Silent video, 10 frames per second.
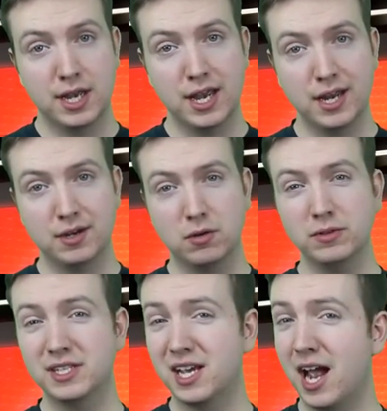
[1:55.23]
and
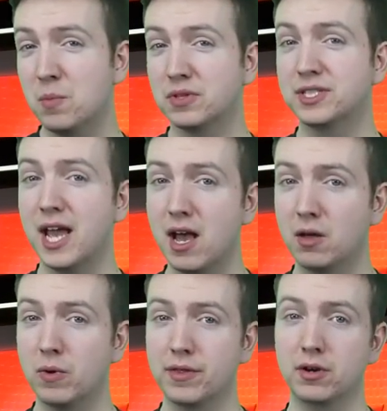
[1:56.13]
only time will
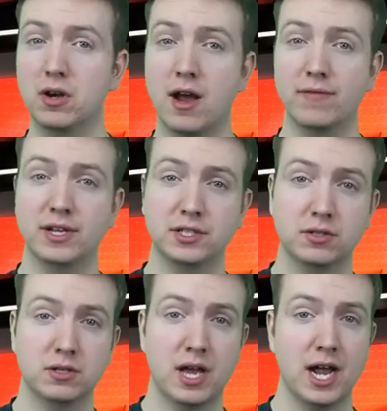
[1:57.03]
tell whether or not
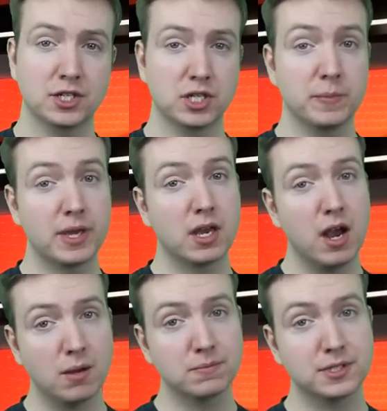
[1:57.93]
Vessel actually
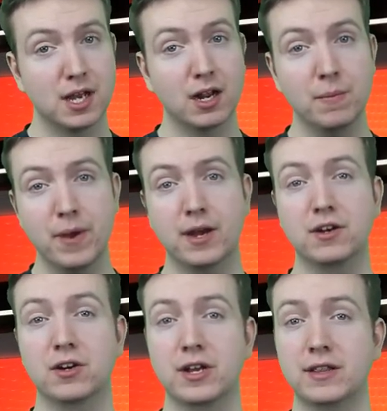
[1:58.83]
becomes a
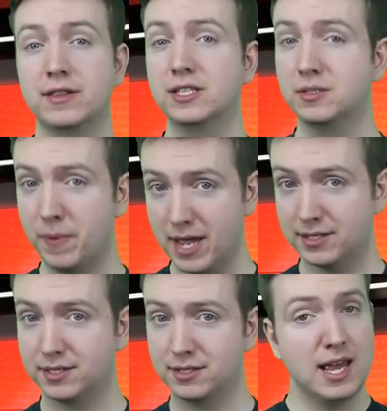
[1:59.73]
competitor in this
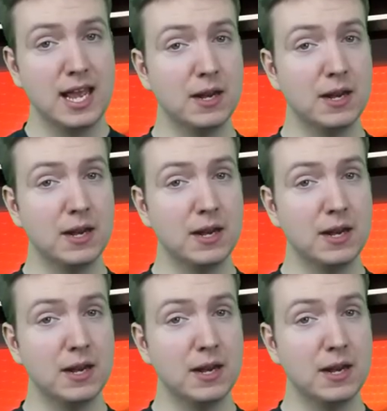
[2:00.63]
space.